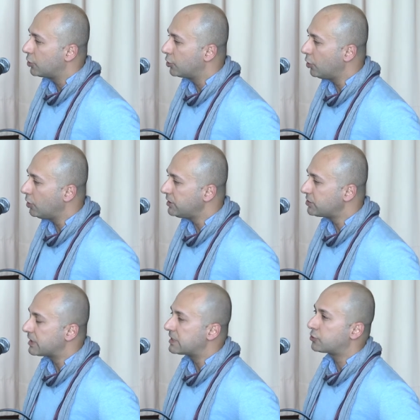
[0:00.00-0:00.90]

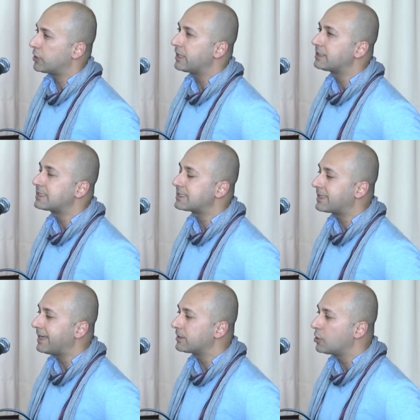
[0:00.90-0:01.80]
Knowledge is to
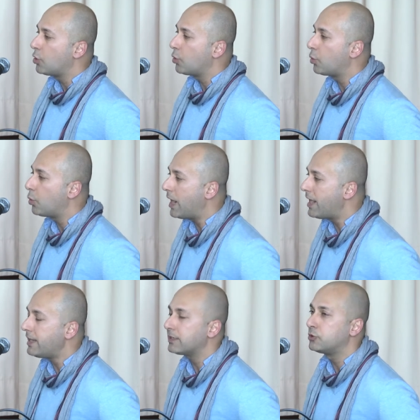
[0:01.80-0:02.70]
understand
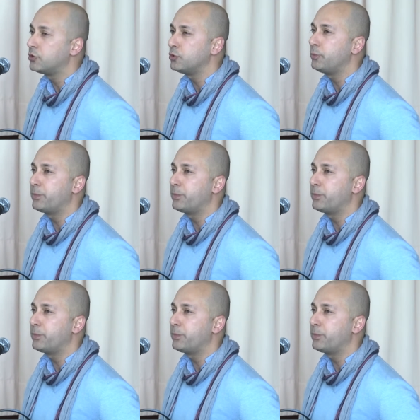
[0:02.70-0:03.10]
why do